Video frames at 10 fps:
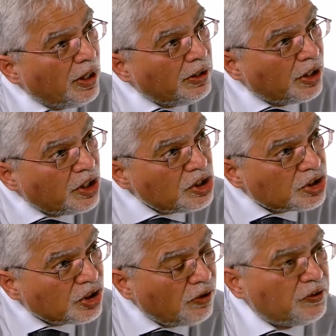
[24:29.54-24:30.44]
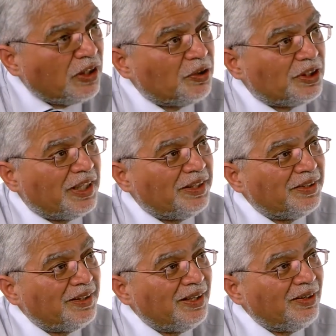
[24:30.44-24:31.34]
in the history of genocide,
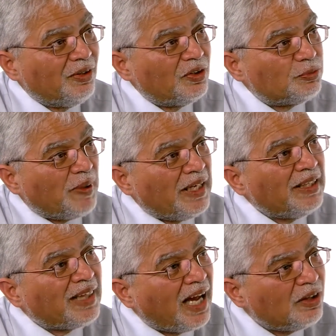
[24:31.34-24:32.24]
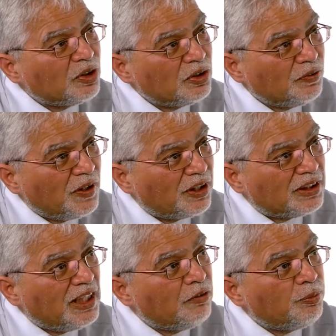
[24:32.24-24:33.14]
spanning thousands of
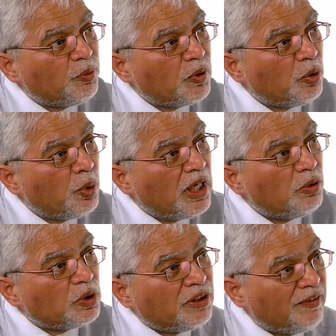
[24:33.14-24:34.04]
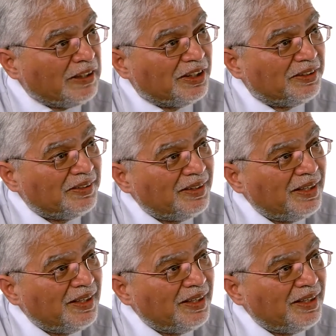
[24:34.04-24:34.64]
years, even before the word was invented,